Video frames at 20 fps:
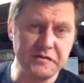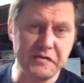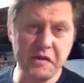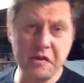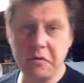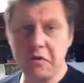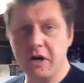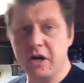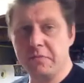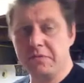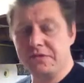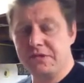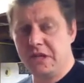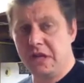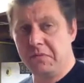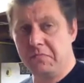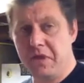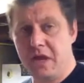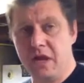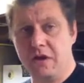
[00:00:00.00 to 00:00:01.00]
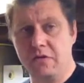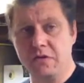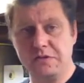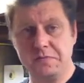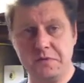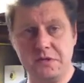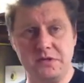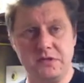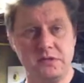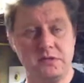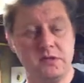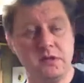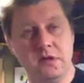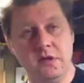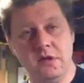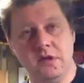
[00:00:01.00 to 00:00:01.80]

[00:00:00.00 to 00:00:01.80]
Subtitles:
of you who are going to be seeing me at Christmas,